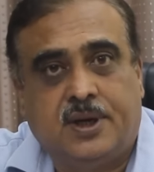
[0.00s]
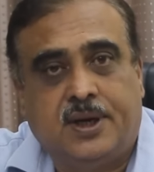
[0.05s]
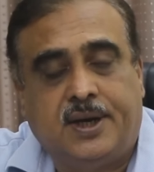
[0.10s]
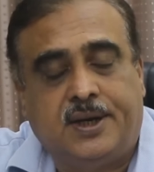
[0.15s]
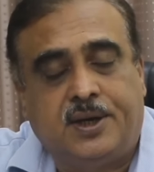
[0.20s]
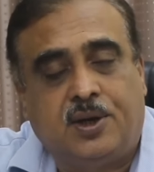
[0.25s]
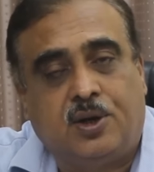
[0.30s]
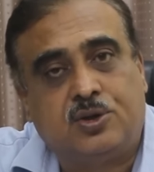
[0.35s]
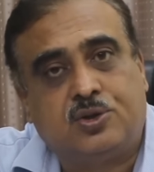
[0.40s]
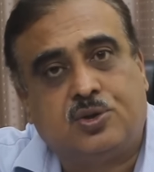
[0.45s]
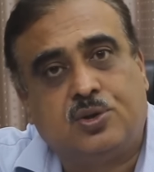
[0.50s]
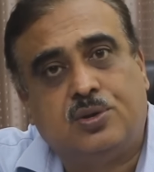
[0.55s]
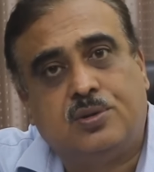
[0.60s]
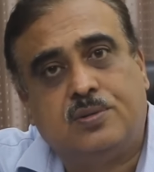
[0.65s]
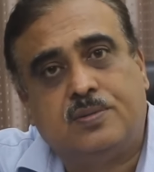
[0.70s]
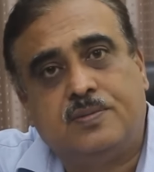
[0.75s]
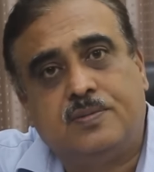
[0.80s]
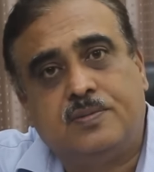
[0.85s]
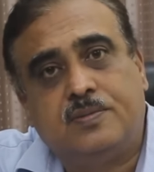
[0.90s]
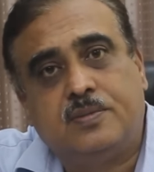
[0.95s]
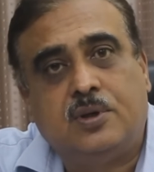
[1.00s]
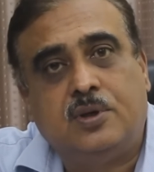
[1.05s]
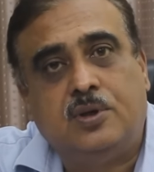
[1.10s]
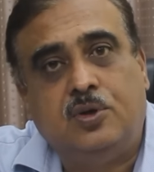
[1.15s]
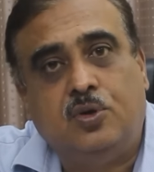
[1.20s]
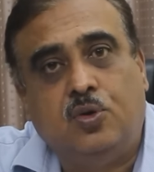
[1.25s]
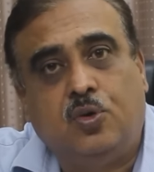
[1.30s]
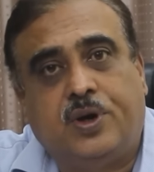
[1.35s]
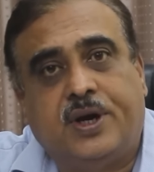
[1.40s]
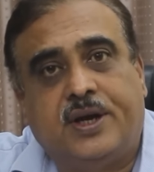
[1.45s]
And also,
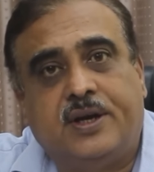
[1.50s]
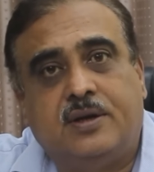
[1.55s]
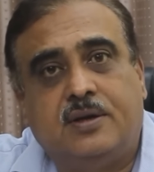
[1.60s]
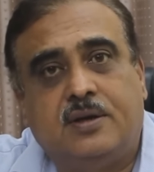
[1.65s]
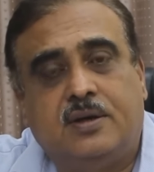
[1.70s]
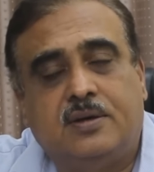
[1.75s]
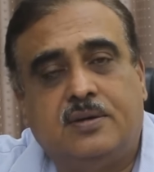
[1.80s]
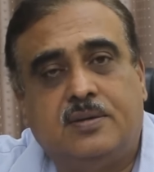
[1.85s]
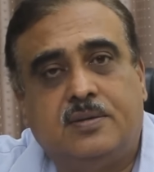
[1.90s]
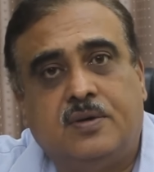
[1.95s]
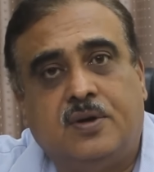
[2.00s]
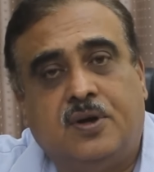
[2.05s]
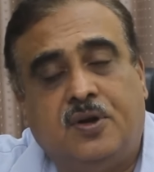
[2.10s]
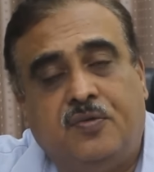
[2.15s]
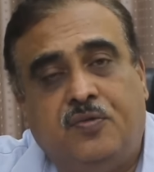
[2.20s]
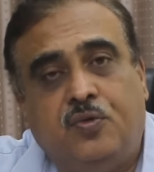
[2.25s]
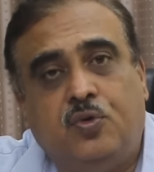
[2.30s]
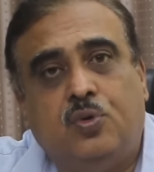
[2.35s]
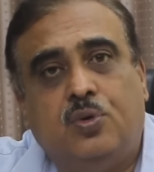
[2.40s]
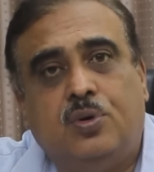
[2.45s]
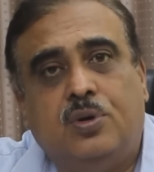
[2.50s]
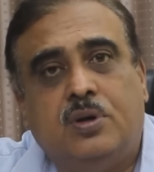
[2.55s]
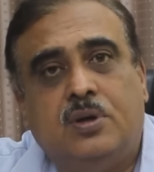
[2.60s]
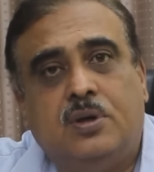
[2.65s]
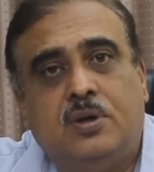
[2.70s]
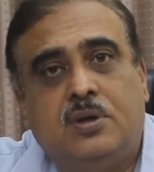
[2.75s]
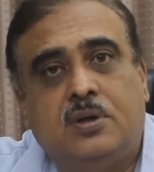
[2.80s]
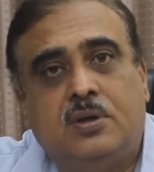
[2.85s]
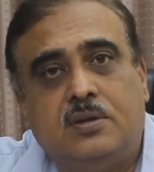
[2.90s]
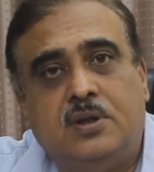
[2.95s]
you can review
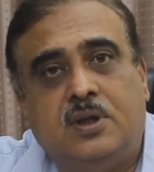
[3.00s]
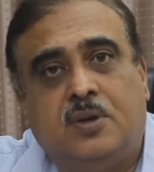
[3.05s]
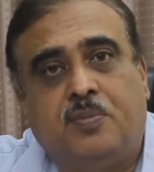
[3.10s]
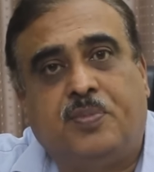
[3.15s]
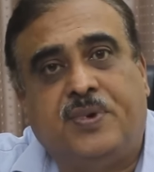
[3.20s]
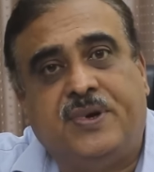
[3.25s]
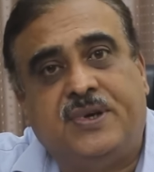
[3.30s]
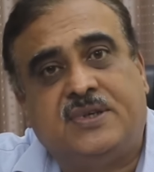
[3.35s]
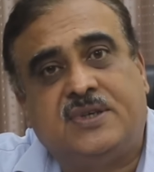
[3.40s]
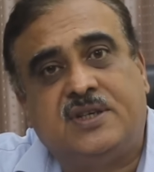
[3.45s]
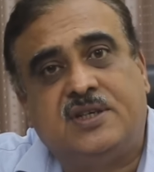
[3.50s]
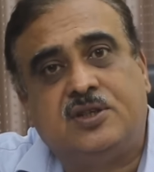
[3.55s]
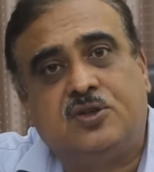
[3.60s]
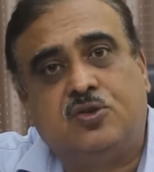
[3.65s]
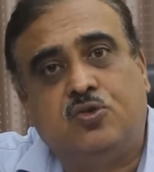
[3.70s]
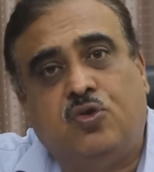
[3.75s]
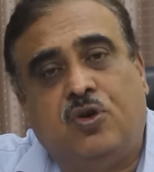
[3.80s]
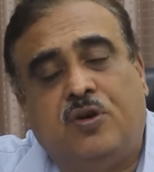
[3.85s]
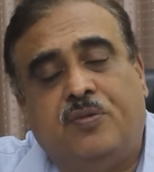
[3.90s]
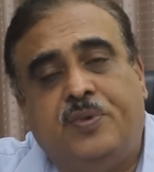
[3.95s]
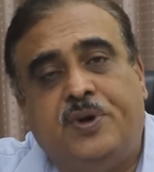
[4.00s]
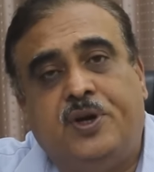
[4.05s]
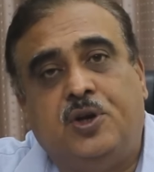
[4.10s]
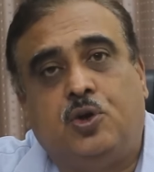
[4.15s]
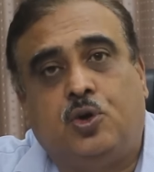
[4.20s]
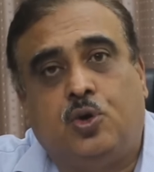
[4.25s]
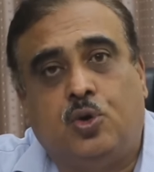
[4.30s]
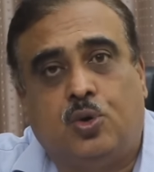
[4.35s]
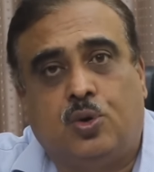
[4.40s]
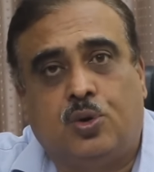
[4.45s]
the patients who have
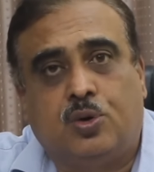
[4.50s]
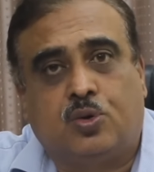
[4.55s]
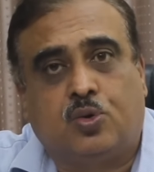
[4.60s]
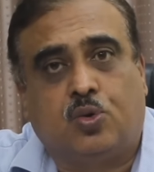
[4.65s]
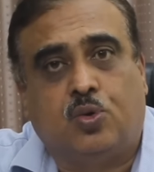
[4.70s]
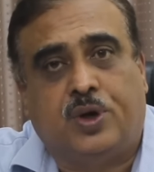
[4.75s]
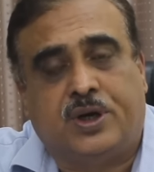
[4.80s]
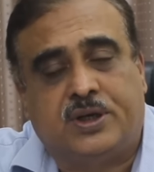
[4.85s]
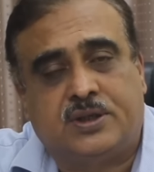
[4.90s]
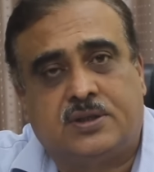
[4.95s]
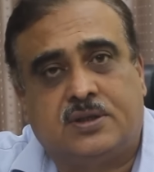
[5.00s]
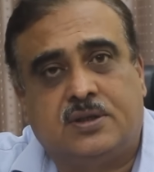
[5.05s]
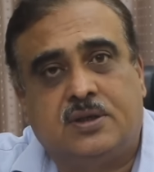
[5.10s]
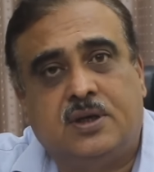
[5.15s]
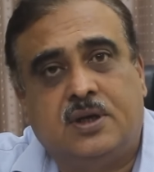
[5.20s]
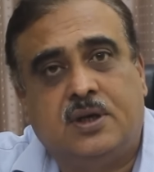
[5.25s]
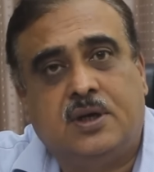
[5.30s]
been cured through us